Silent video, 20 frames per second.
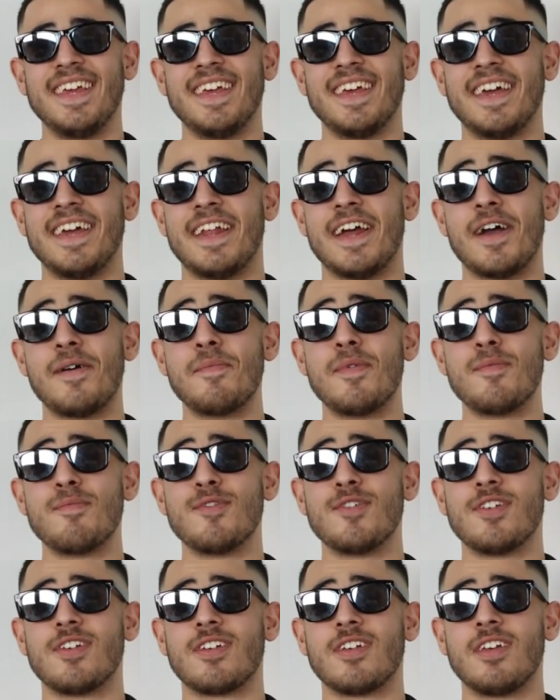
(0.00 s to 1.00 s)
and I
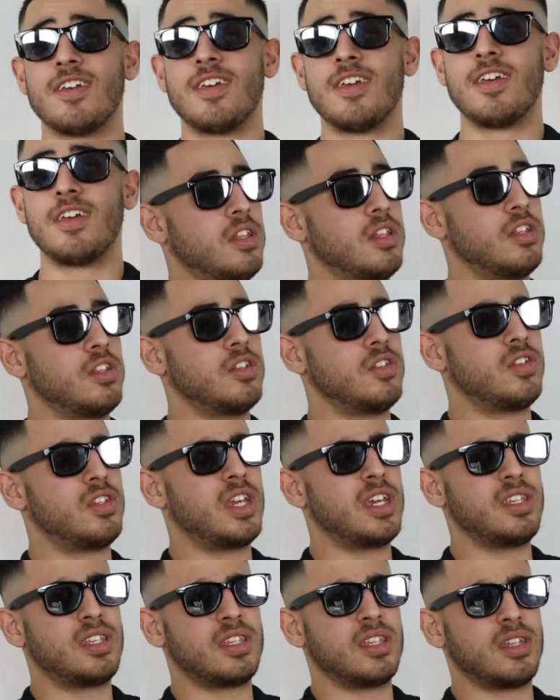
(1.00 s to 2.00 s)
remember
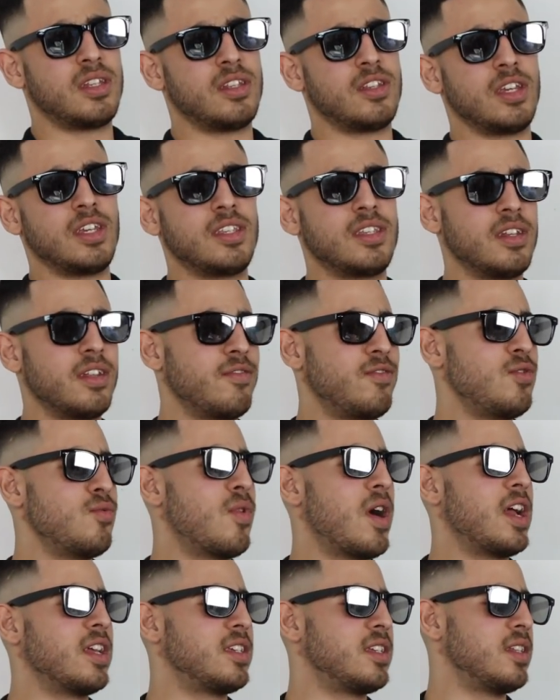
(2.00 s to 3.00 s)
Jason, Jason, if you
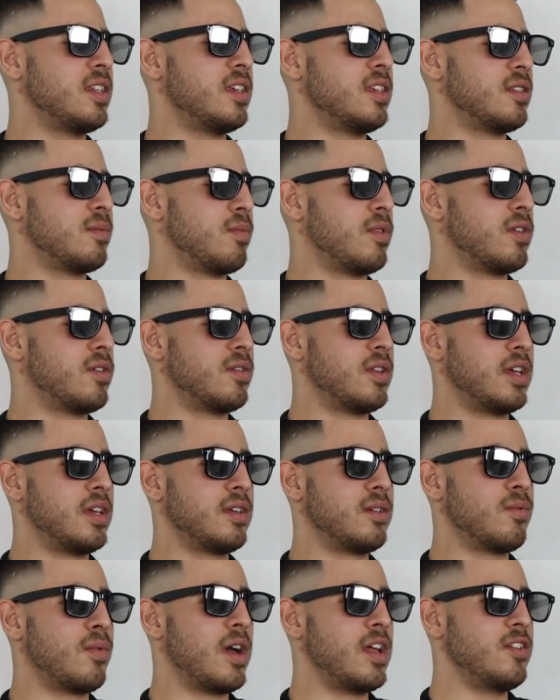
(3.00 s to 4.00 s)
are watching this, bro,
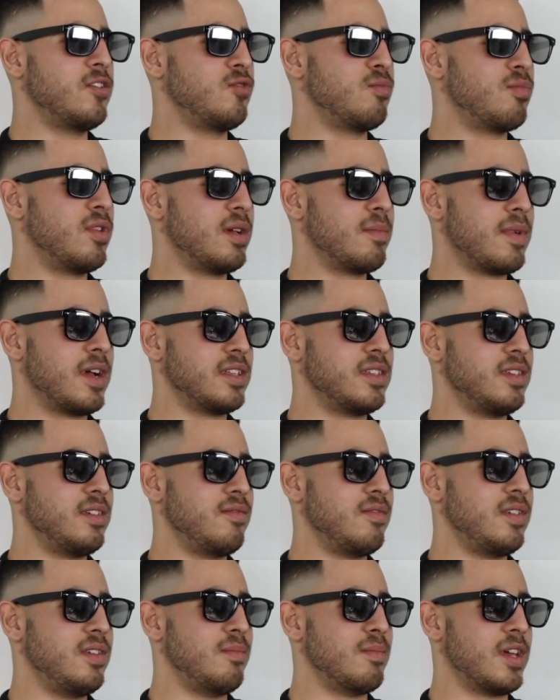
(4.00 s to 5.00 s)
like, why did you break my
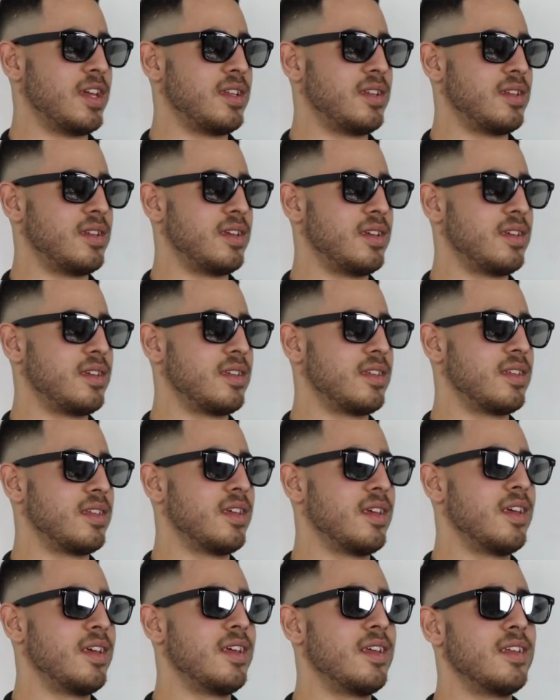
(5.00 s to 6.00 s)
TV, man? Like,
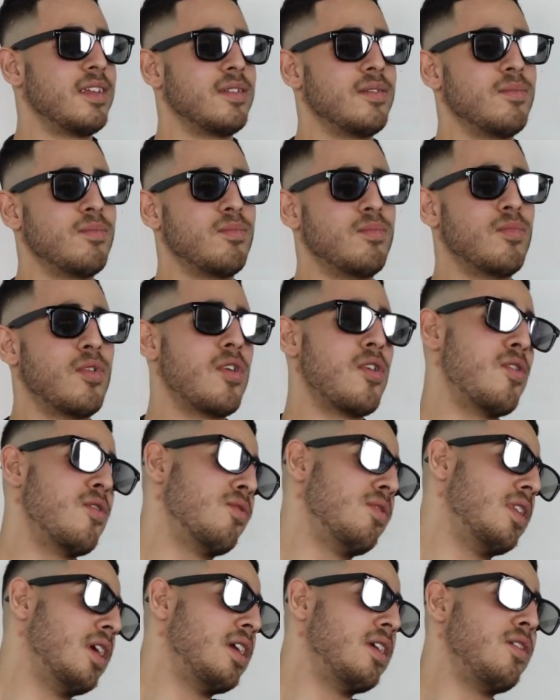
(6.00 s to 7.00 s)
bro,
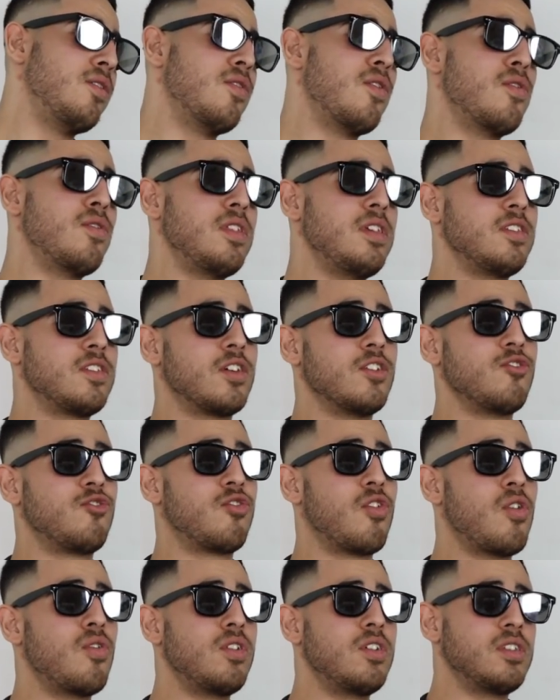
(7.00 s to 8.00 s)
like, you know these
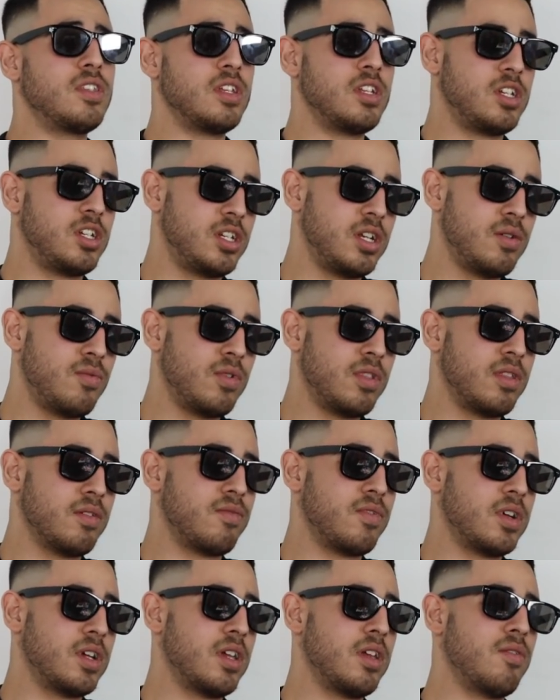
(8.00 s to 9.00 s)
controllers and shit with
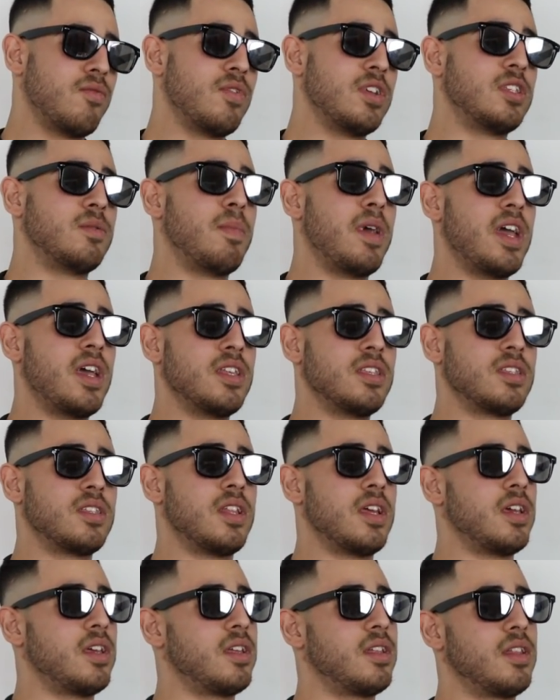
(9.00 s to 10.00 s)
the
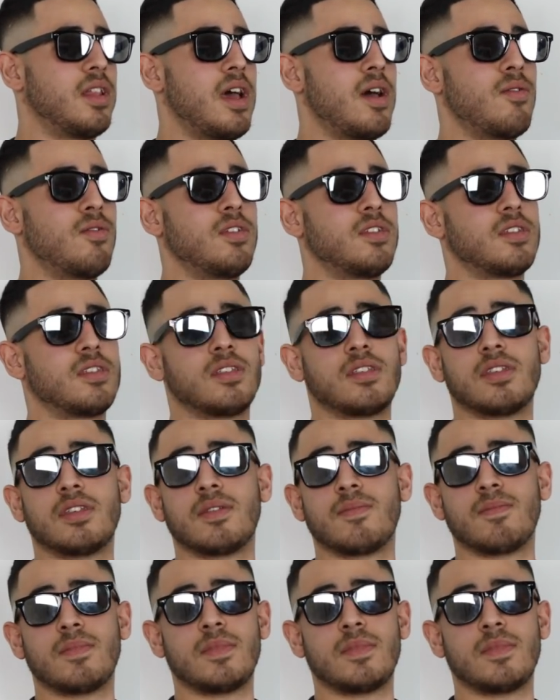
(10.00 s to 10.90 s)
wristbands, like, that was,